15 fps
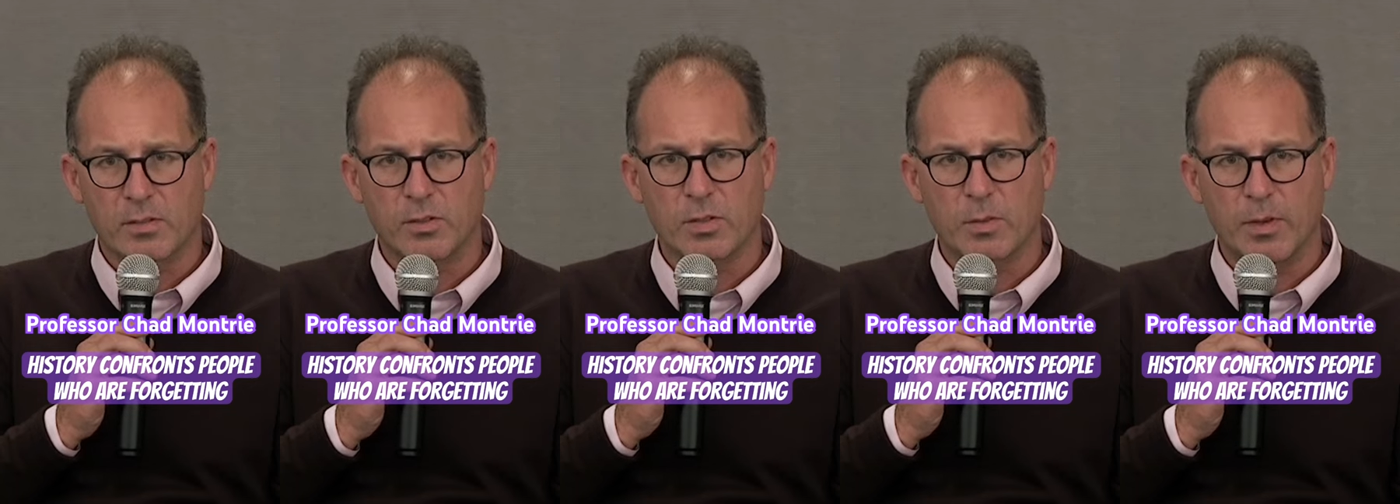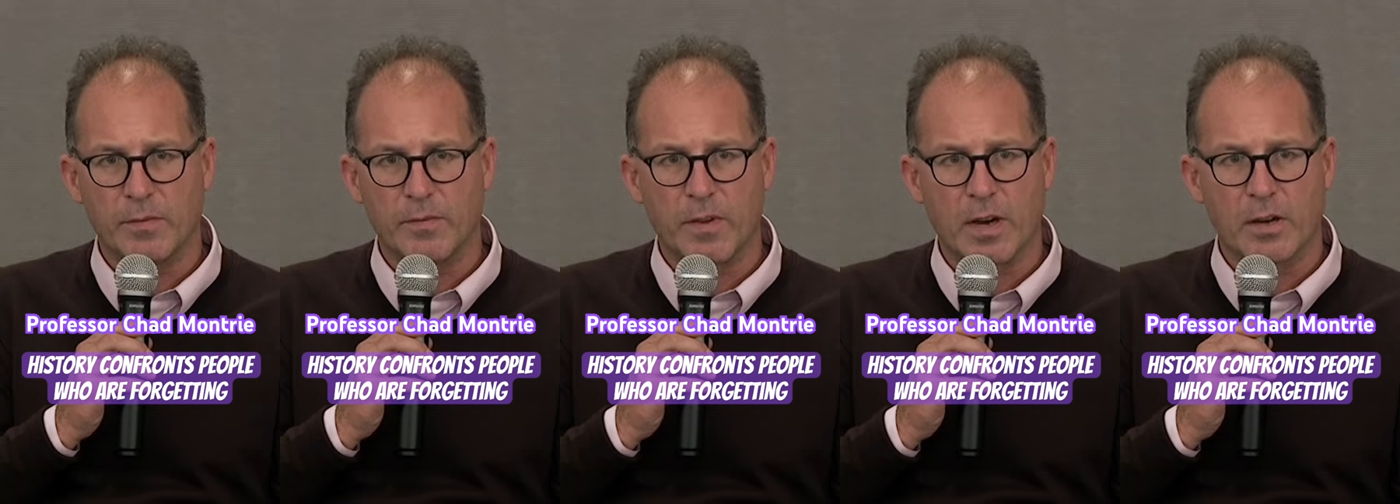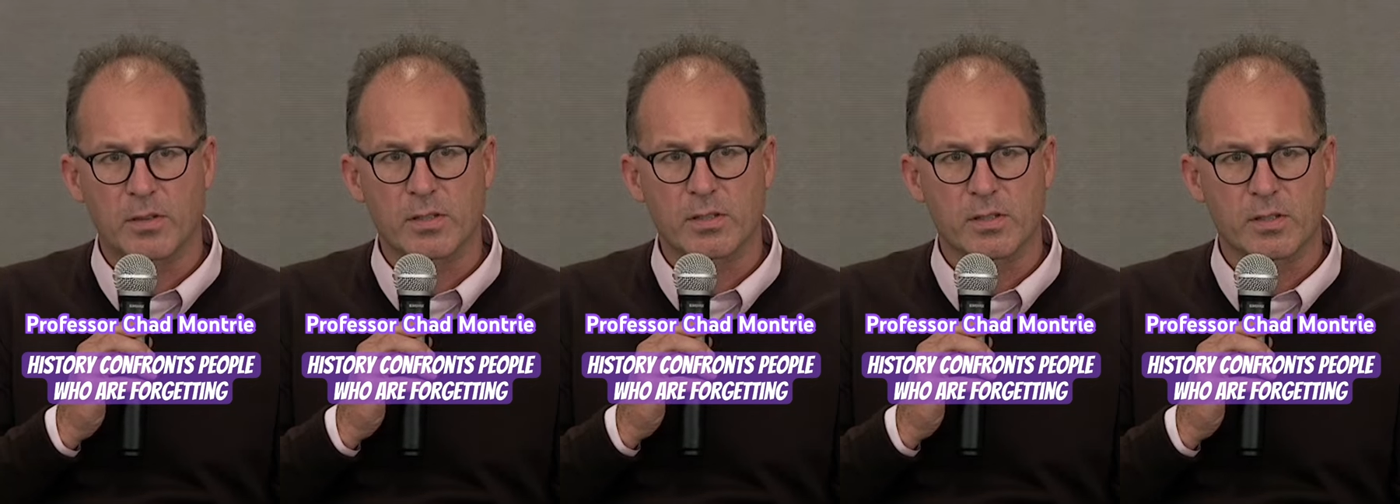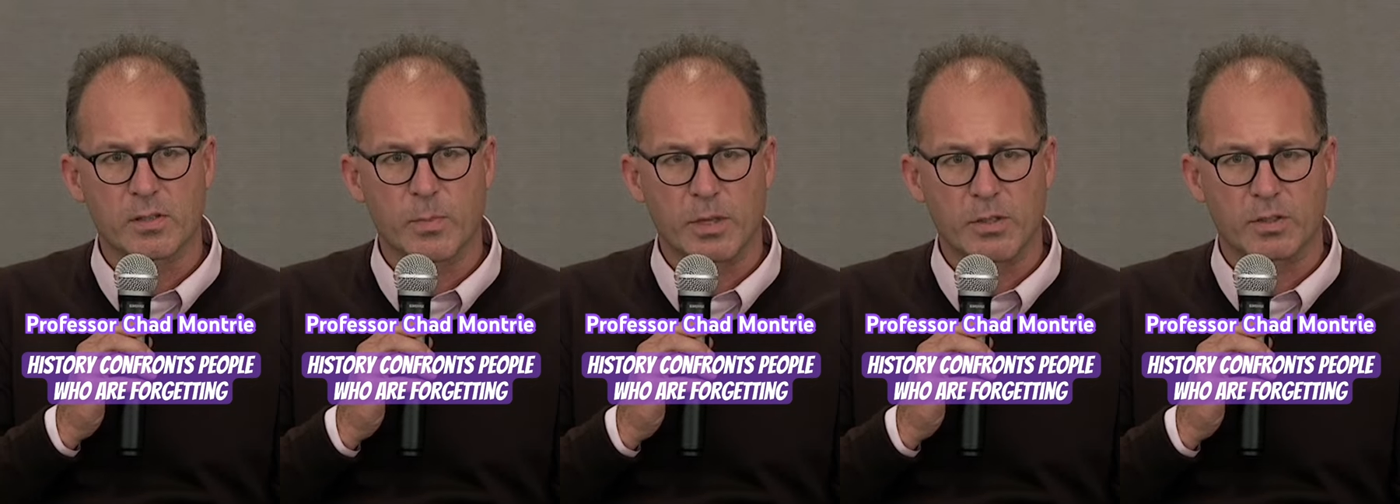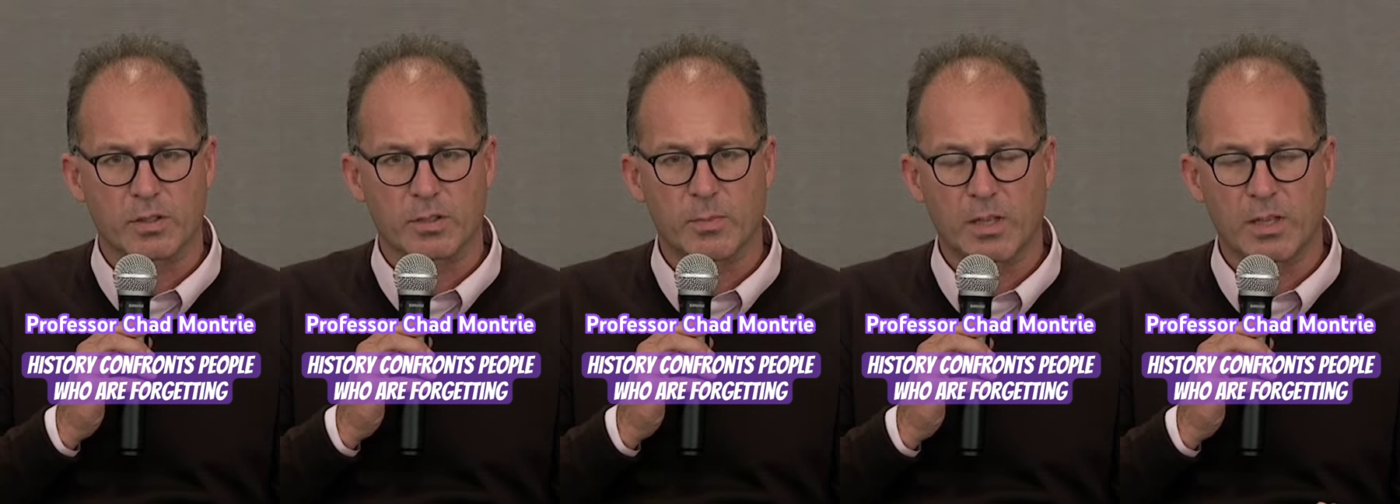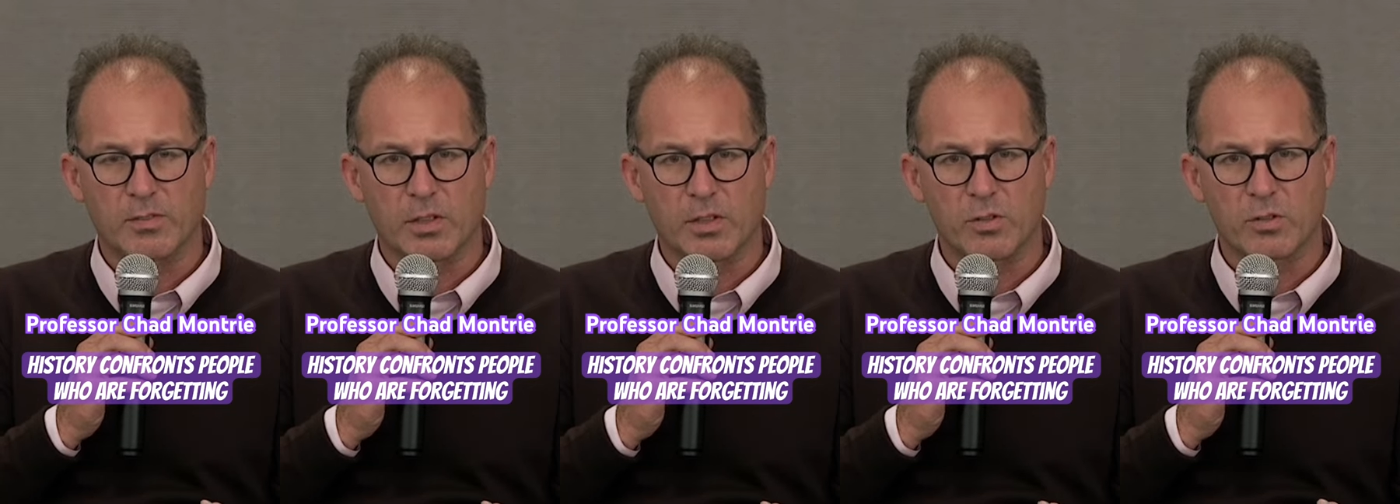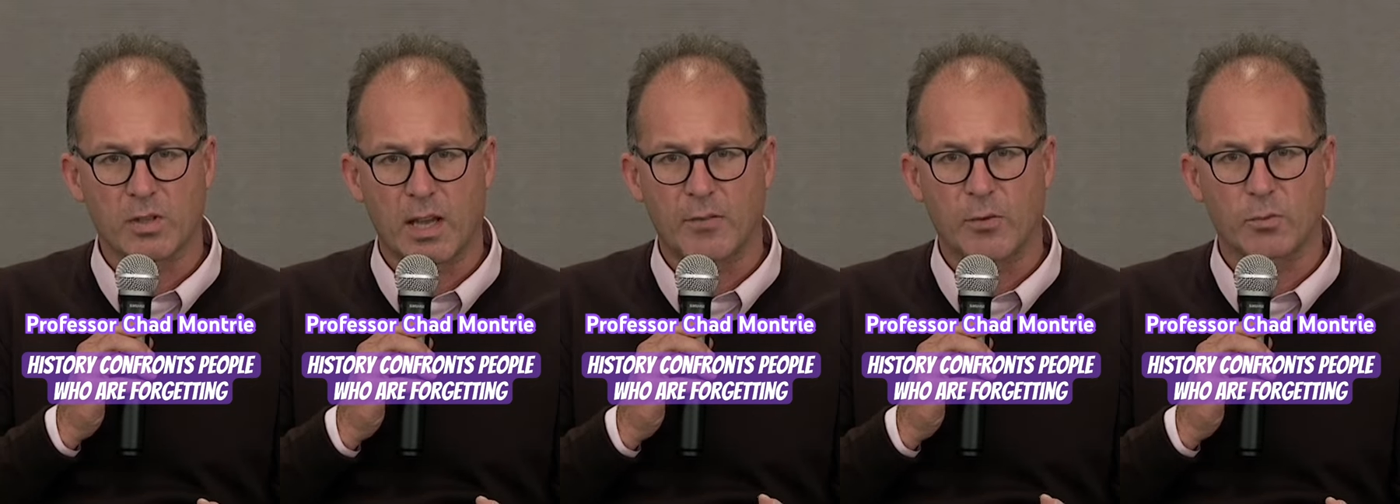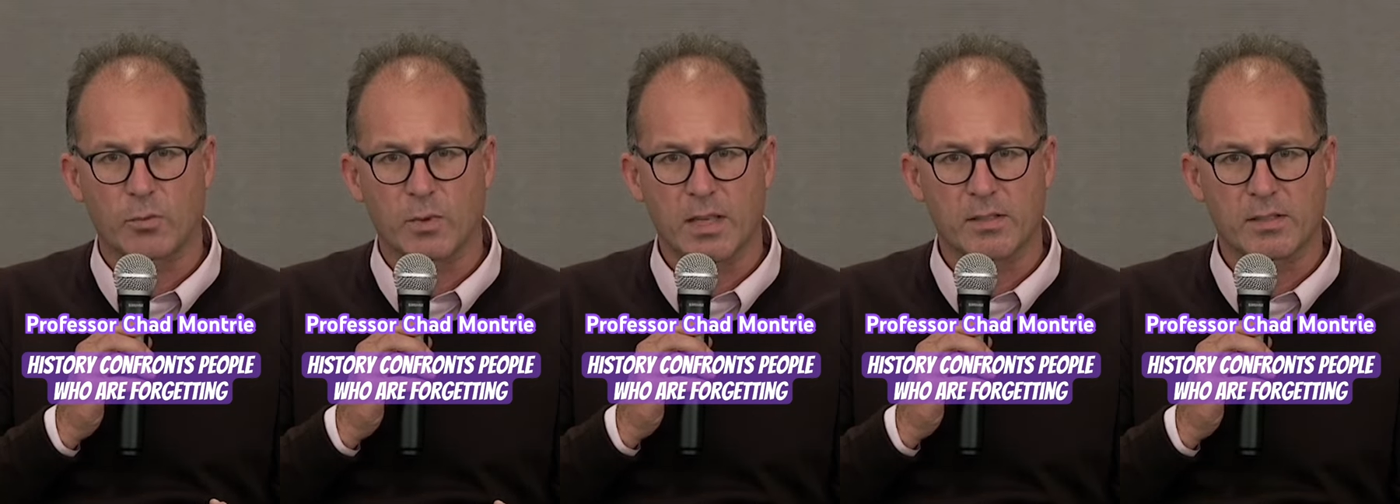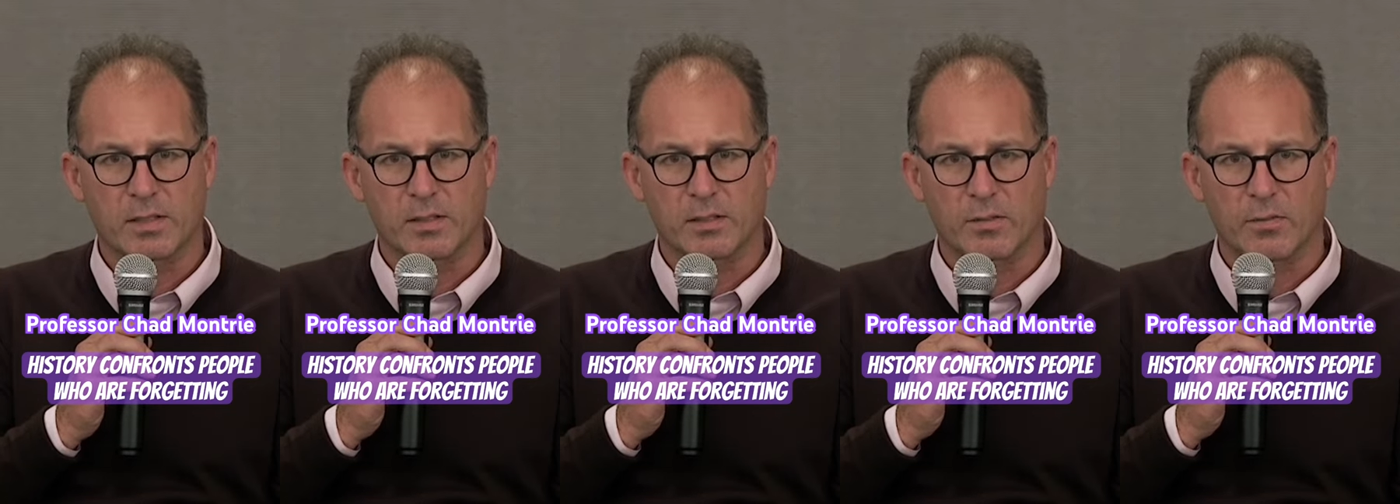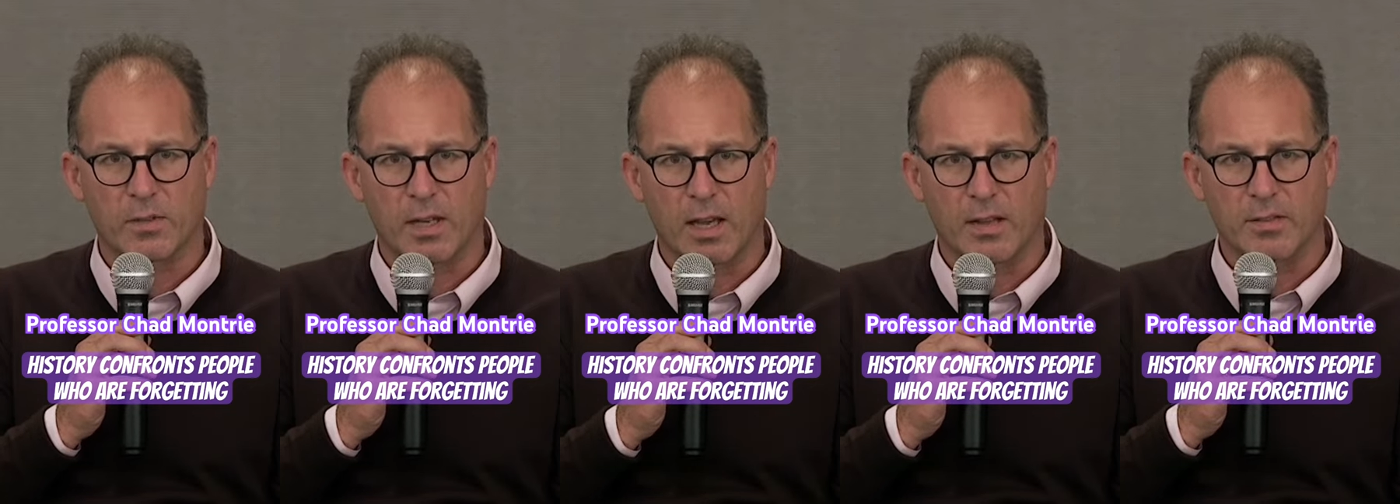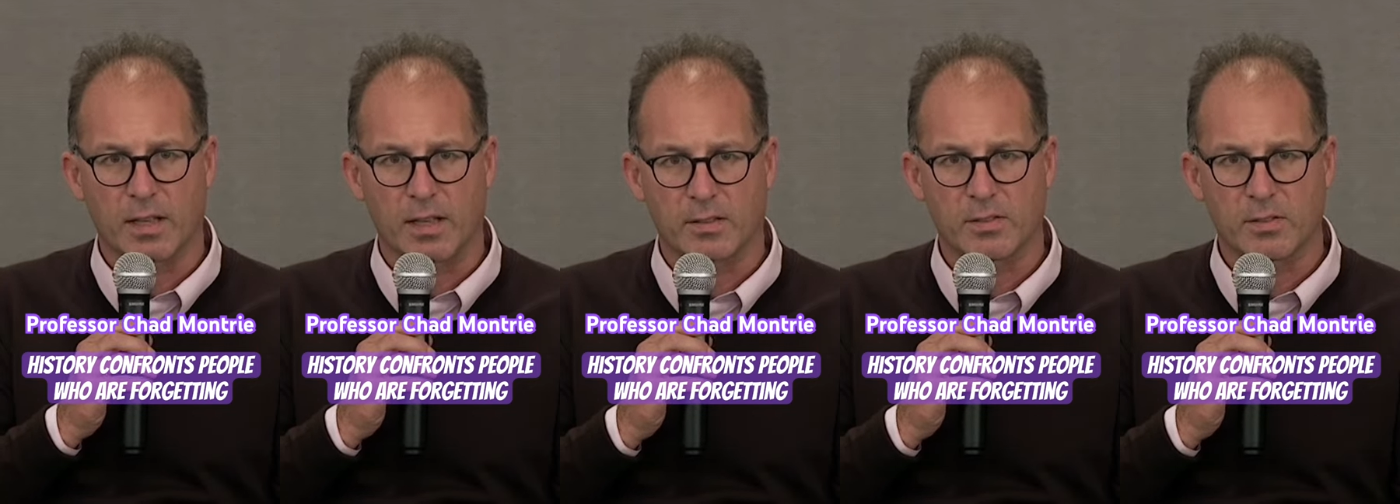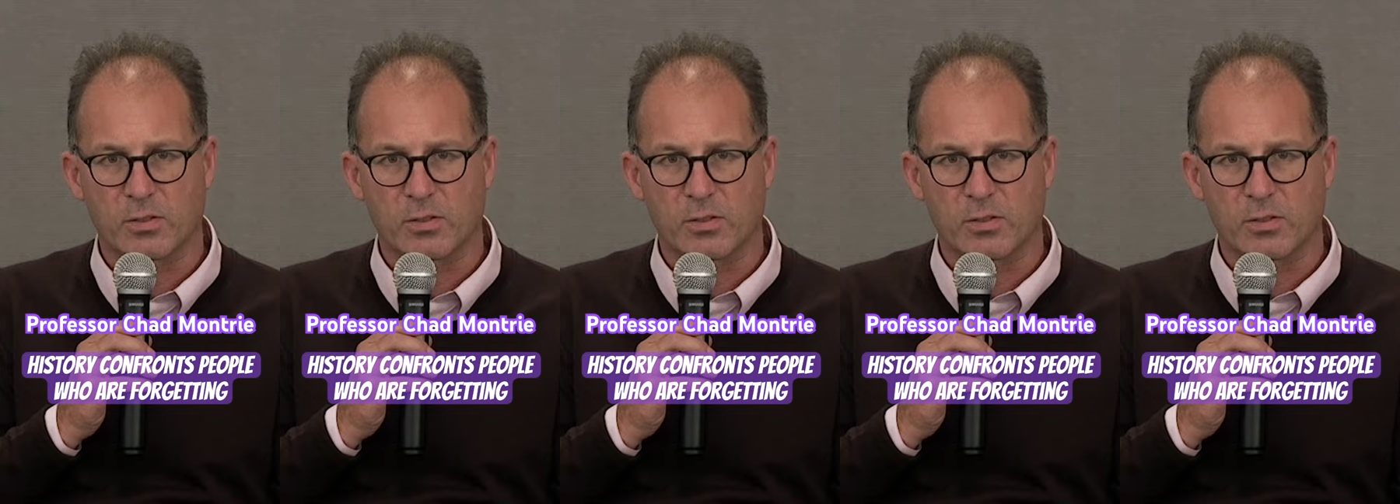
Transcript: you should be very suspicious because they usually have a reason to forget things.